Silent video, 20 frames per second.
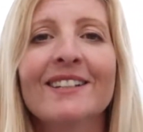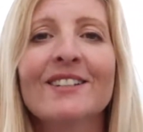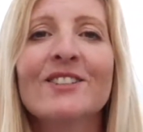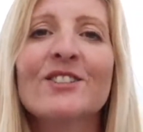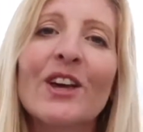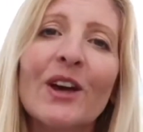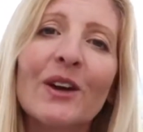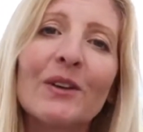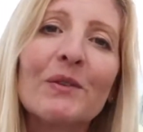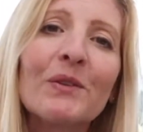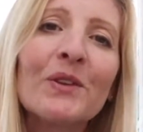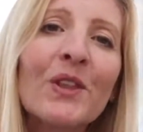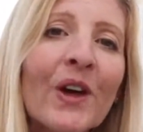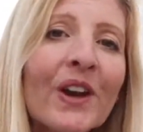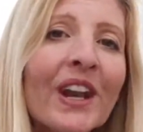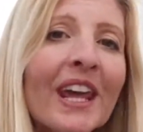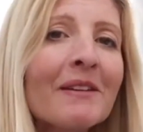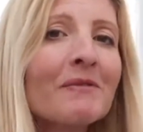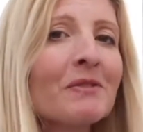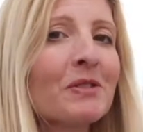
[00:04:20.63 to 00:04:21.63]
So, with
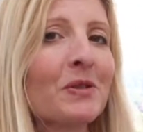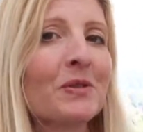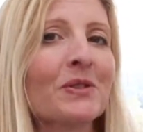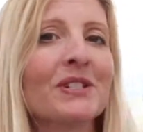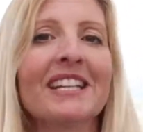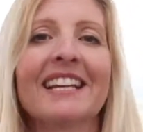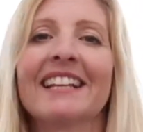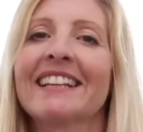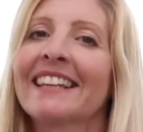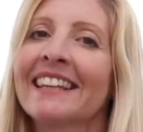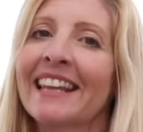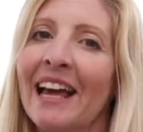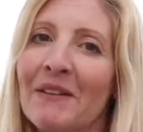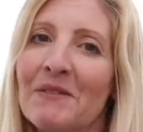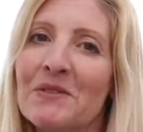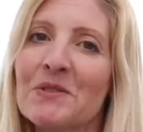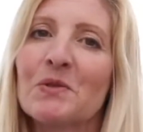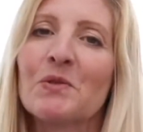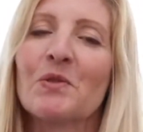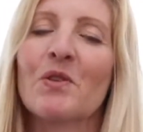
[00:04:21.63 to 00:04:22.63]
our name sorted, that
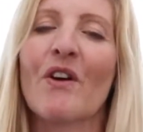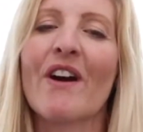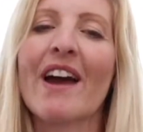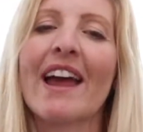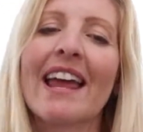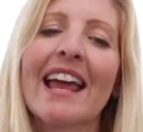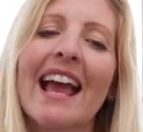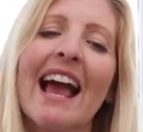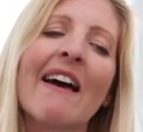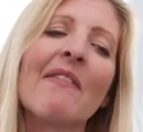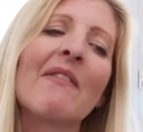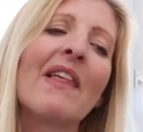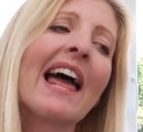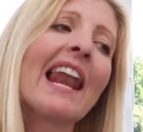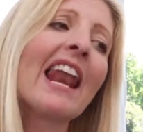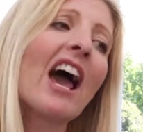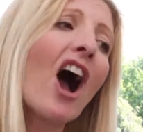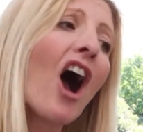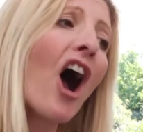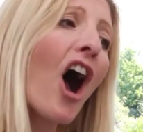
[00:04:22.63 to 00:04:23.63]
was all great. And
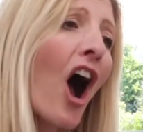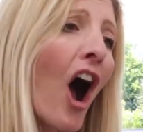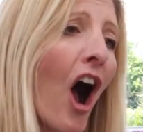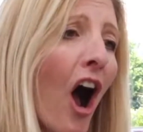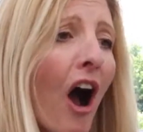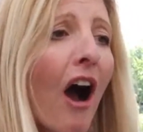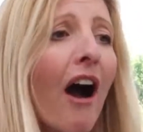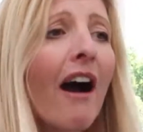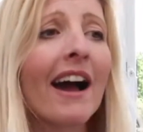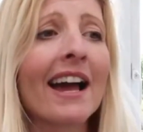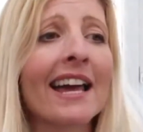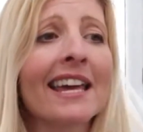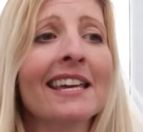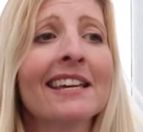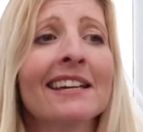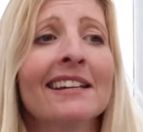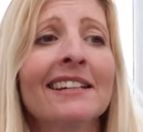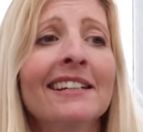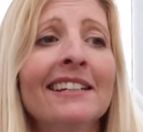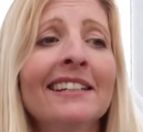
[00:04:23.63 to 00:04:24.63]
then
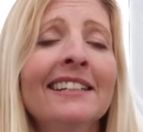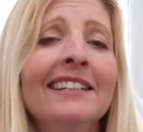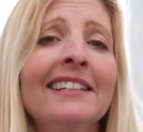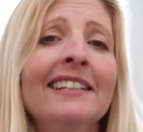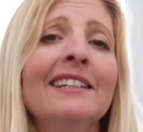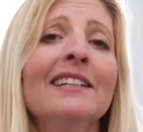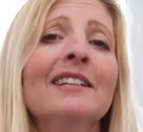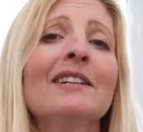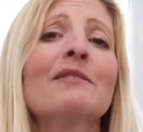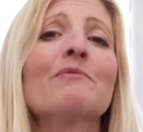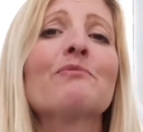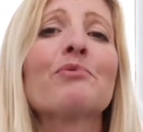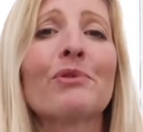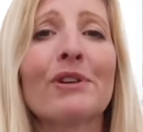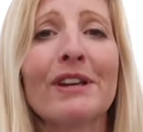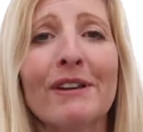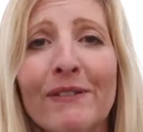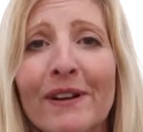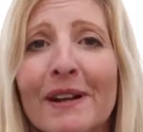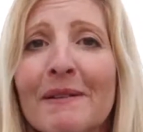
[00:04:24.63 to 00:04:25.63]
I
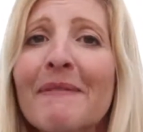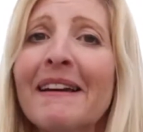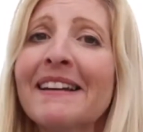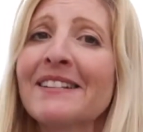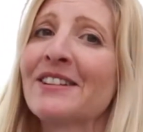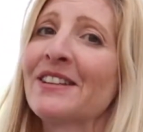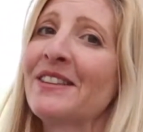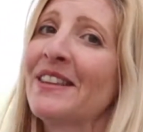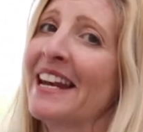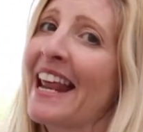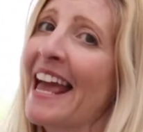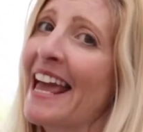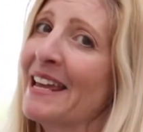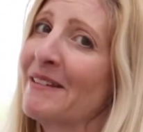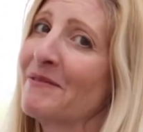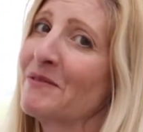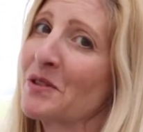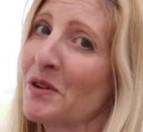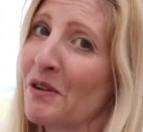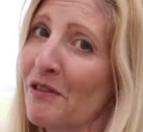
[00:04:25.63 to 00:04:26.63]
briefly mentioned the
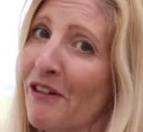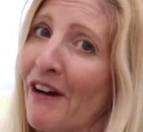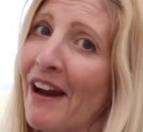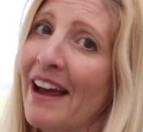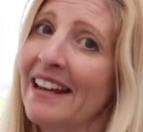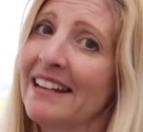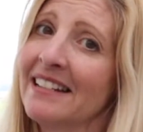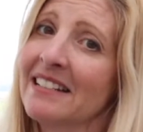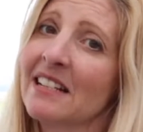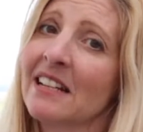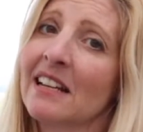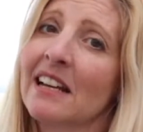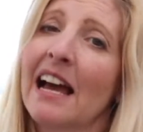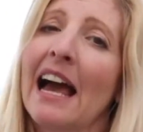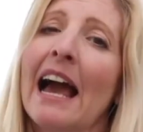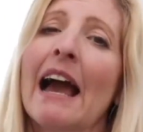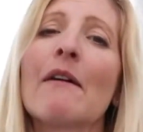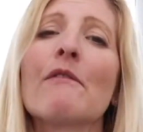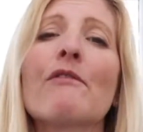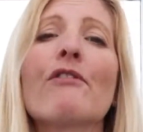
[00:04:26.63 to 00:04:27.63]
name to a friend.
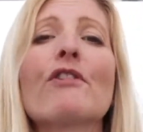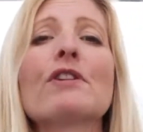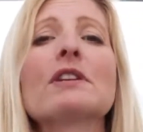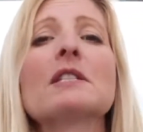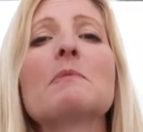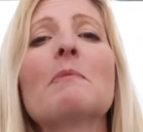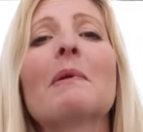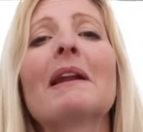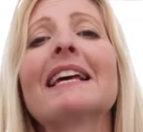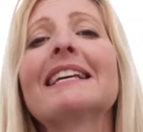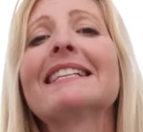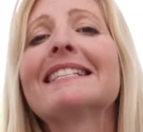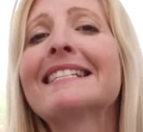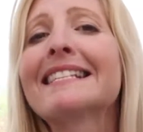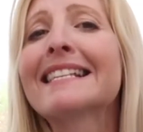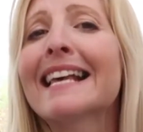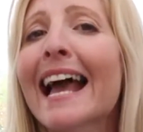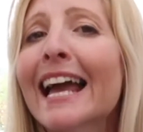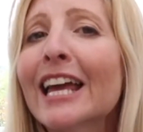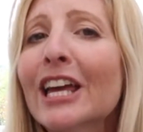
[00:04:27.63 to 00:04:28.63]
And for a split
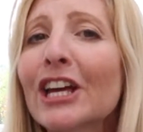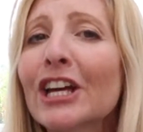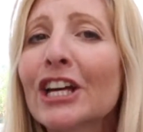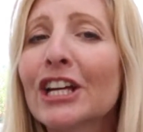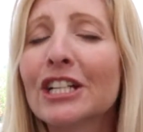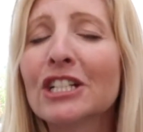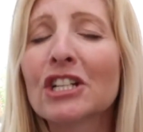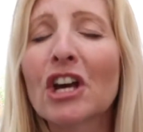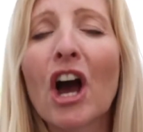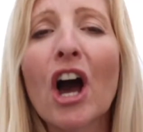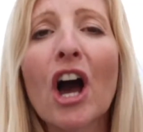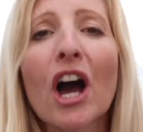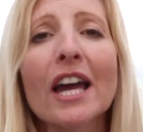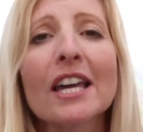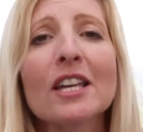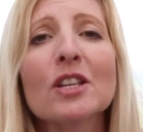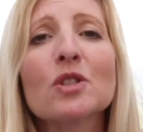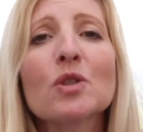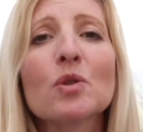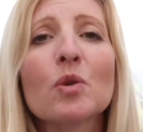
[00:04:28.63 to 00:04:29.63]
second,
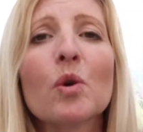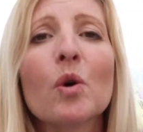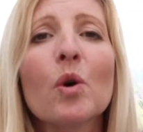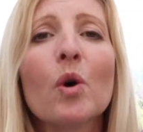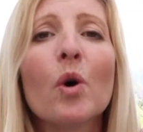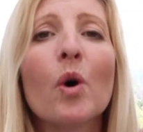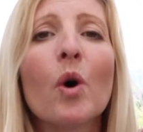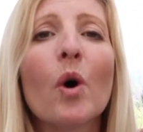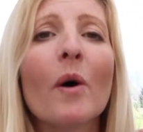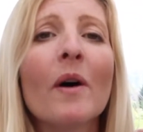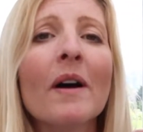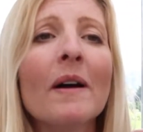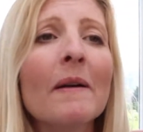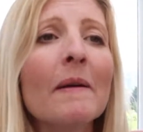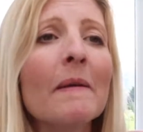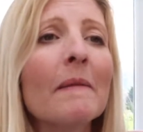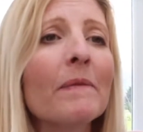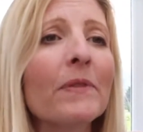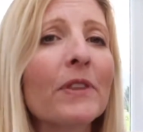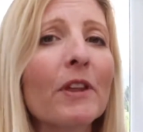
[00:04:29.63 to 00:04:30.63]
I saw
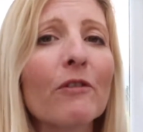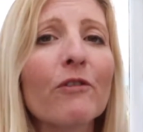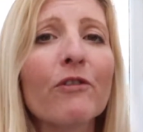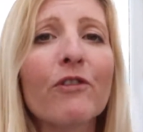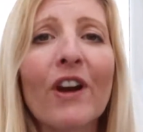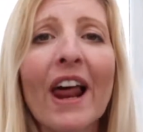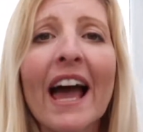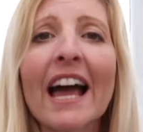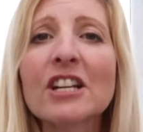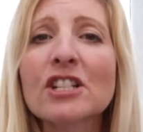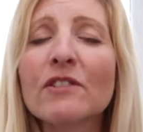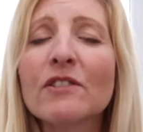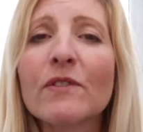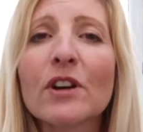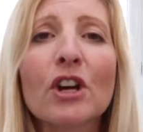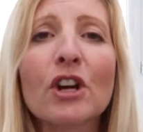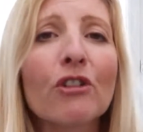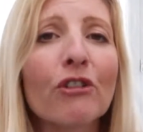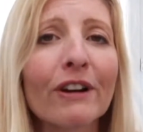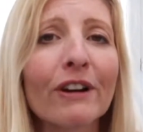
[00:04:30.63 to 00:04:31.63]
the flash of
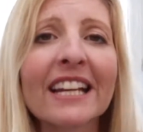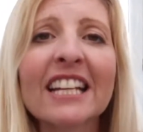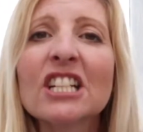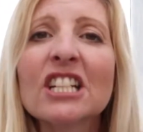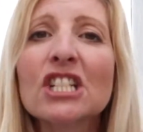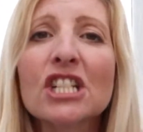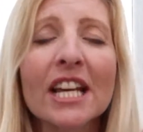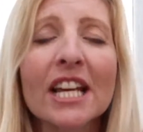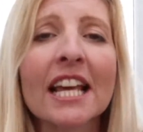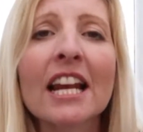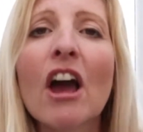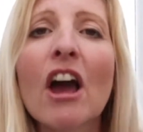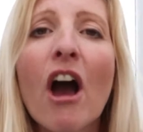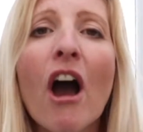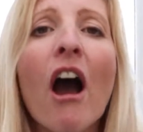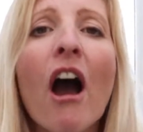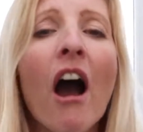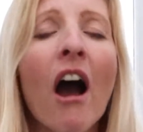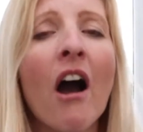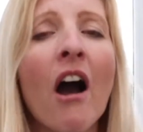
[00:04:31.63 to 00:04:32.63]
a cringe in
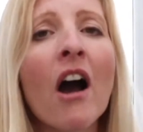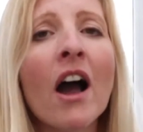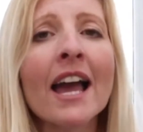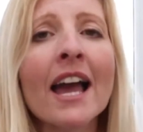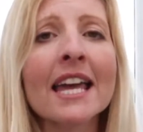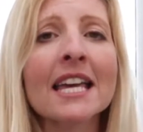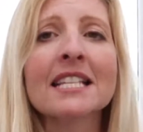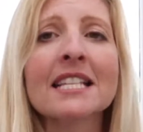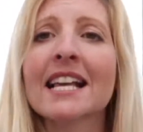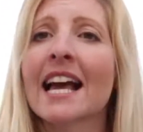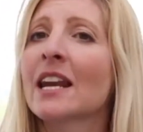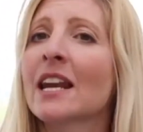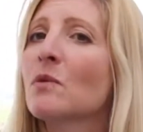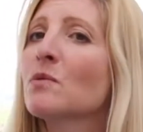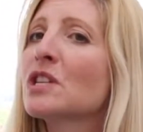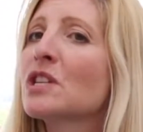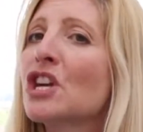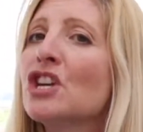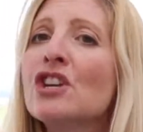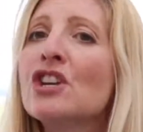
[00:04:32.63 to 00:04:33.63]
her eyes. And it
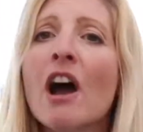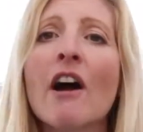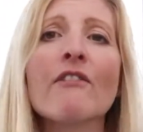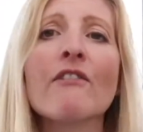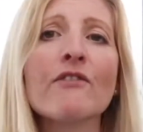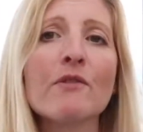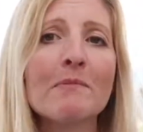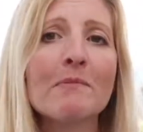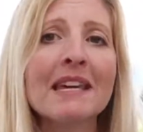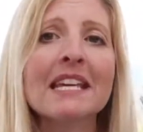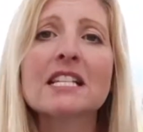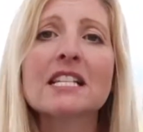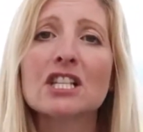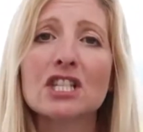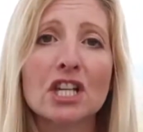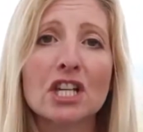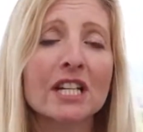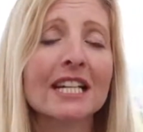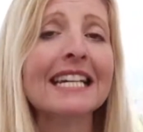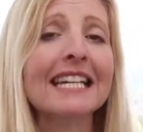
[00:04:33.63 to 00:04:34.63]
was enough for me to
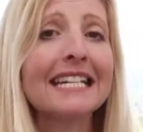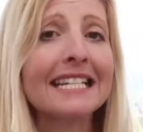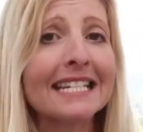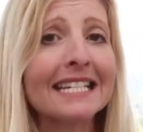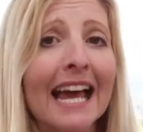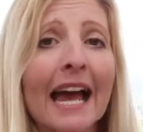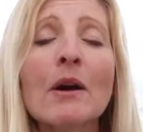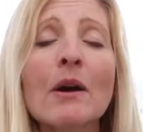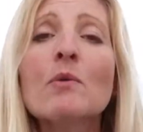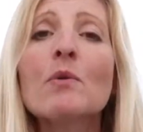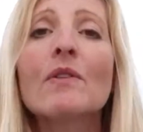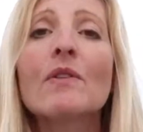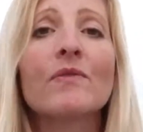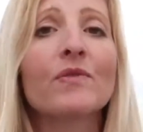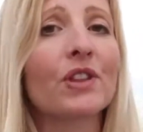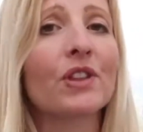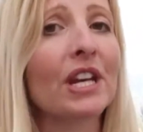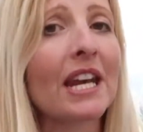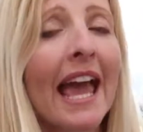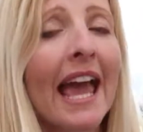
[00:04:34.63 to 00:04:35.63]
suddenly
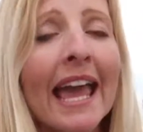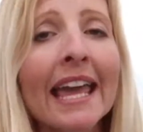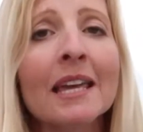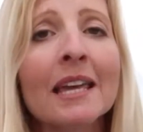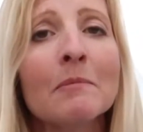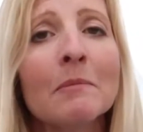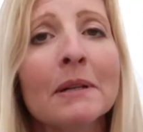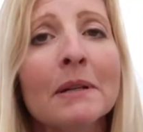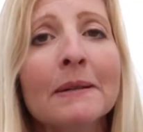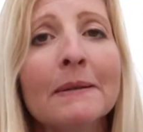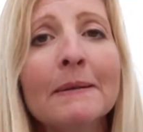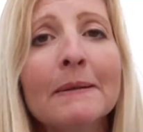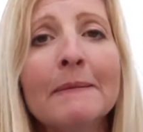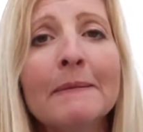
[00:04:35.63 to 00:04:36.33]
doubt the name.